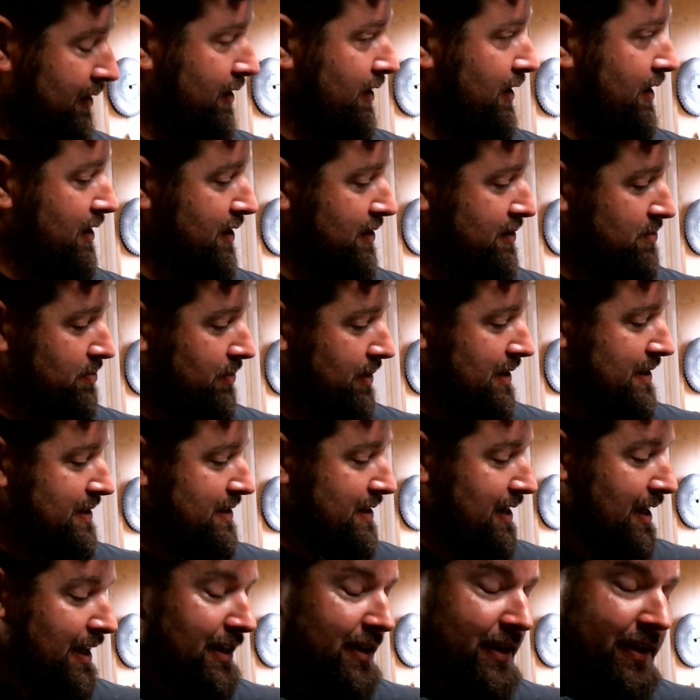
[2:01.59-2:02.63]
So we're going to
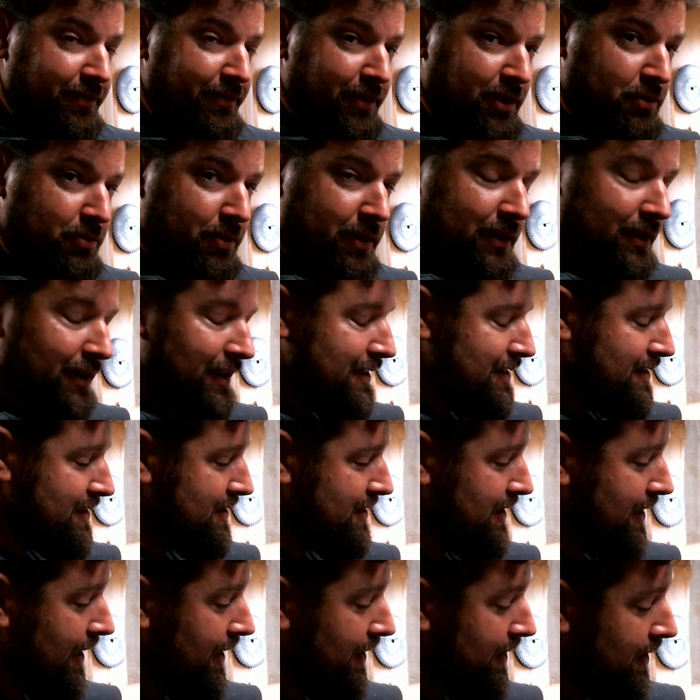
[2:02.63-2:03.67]
sand it, a quick light
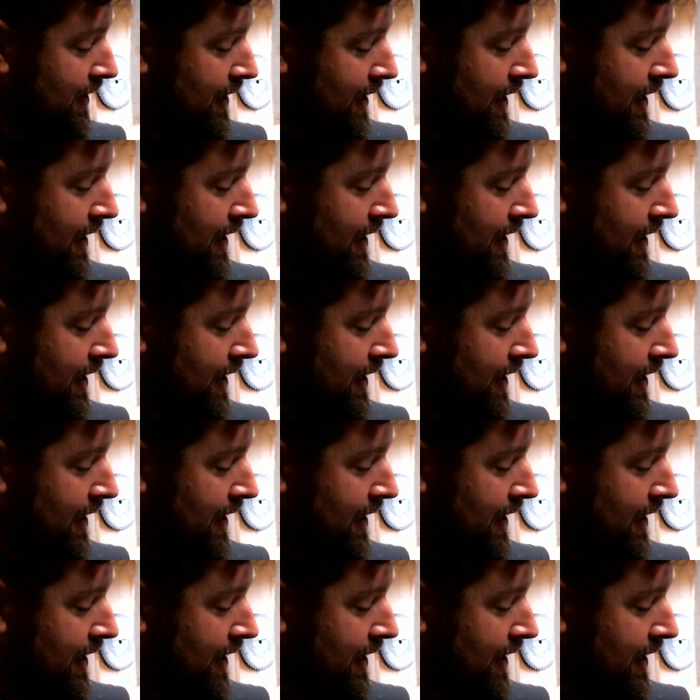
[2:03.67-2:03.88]
sand.